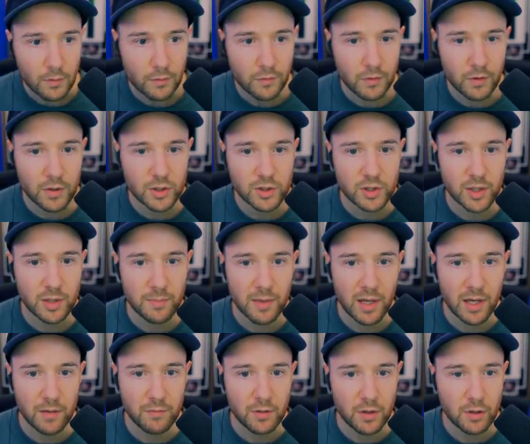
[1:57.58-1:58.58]
First time
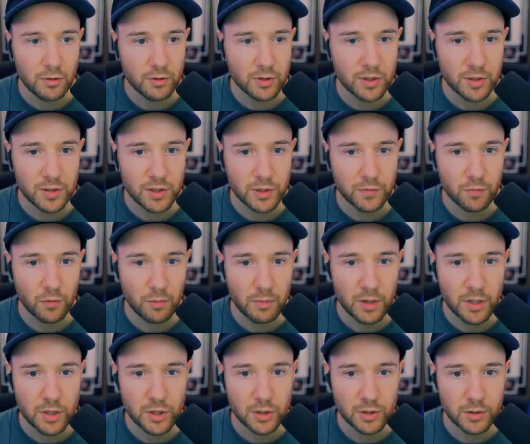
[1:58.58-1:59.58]
ever using this
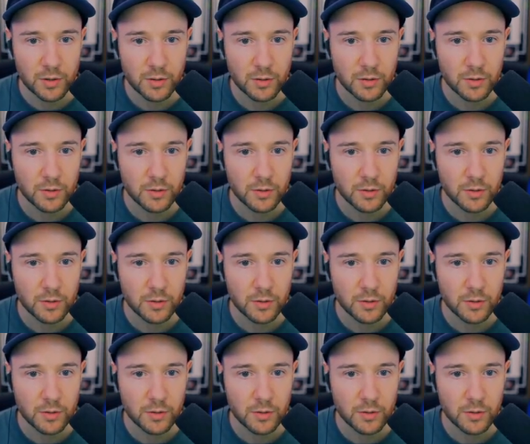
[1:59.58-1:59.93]
formation.